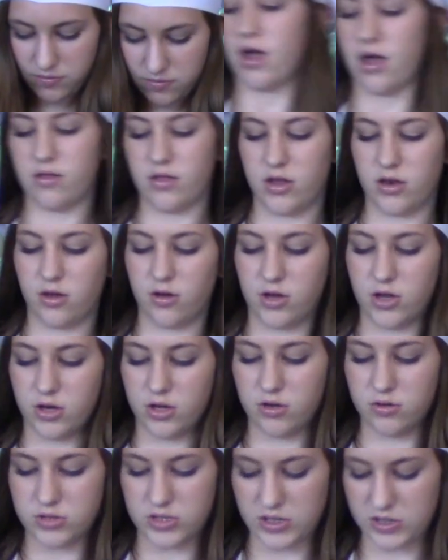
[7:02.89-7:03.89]
And then you can
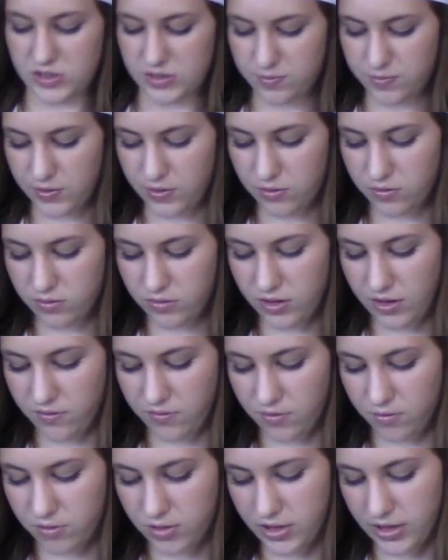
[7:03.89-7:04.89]
use a spoon if
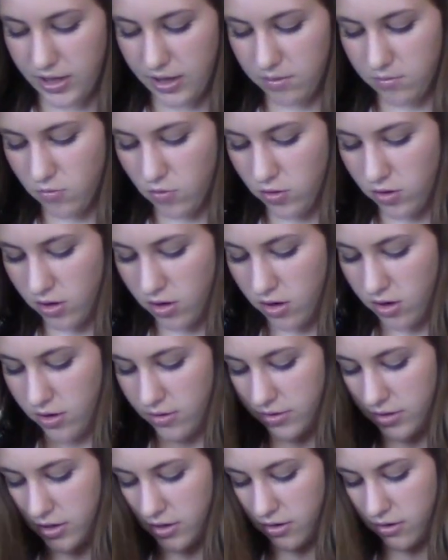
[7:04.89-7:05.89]
you want to get more on
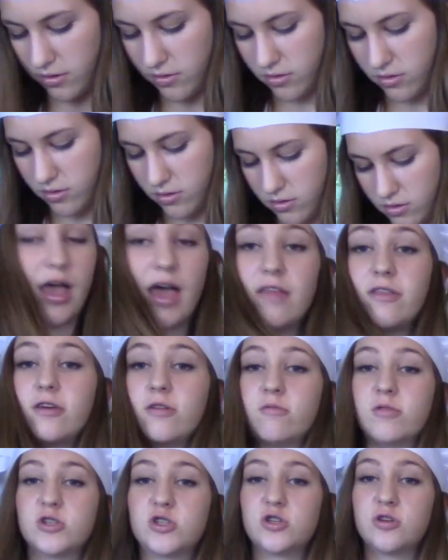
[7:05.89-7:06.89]
there. And then
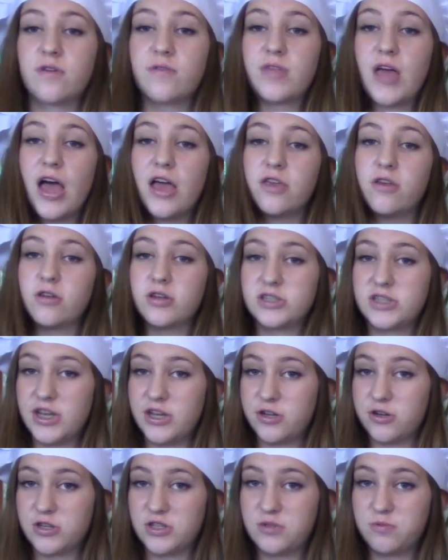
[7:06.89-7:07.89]
once you have that, you can take
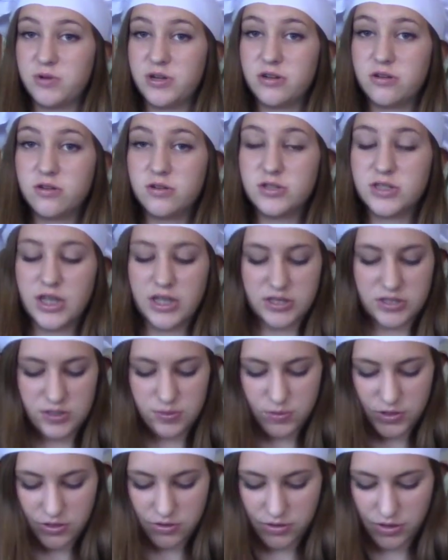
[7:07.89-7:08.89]
your sprinkles and
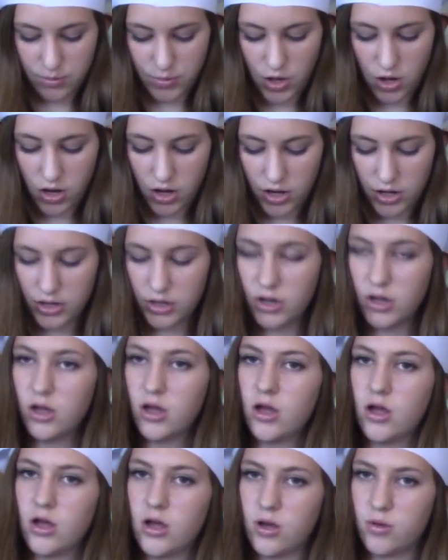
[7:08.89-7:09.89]
sprinkle them on,
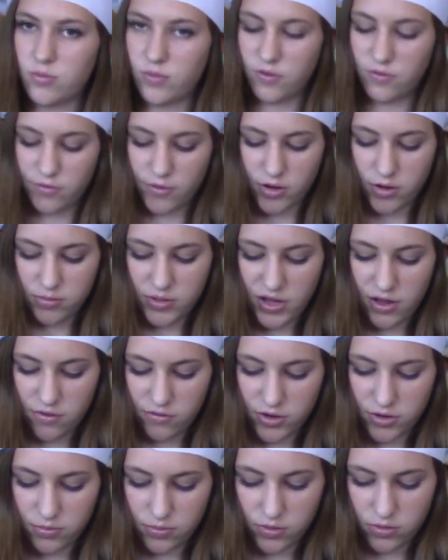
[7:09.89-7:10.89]
preferably
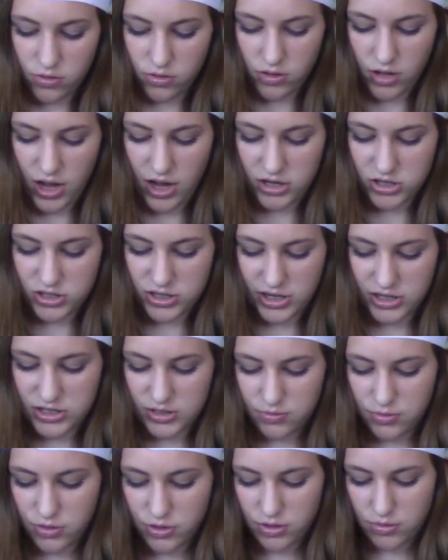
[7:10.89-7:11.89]
over a bowl. I just like to
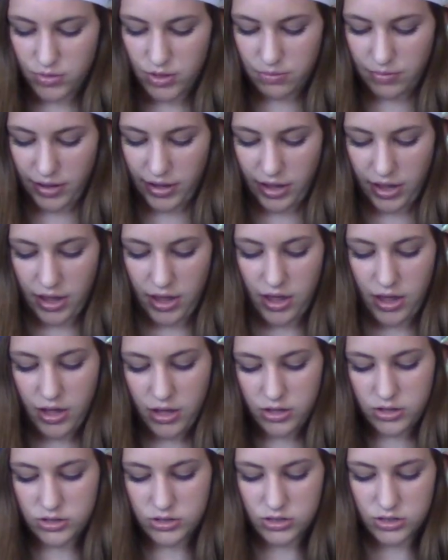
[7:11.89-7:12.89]
put them in my
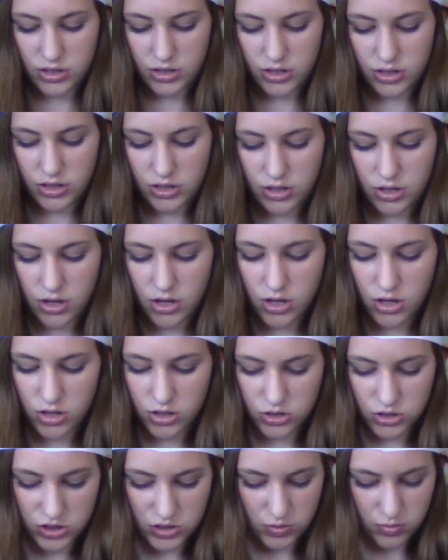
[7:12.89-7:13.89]
hand and then
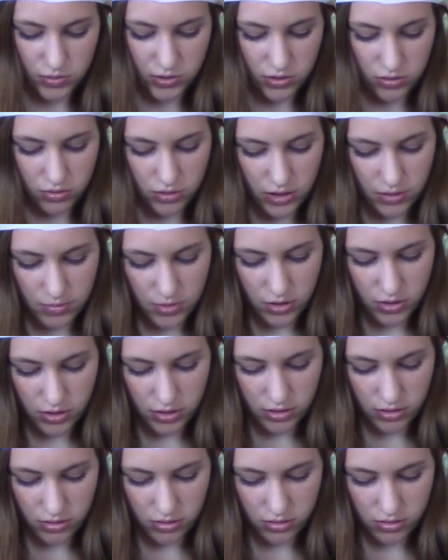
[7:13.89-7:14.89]
sprinkle them
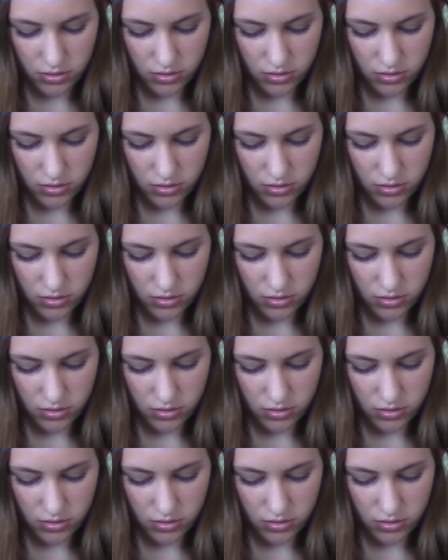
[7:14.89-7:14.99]
on.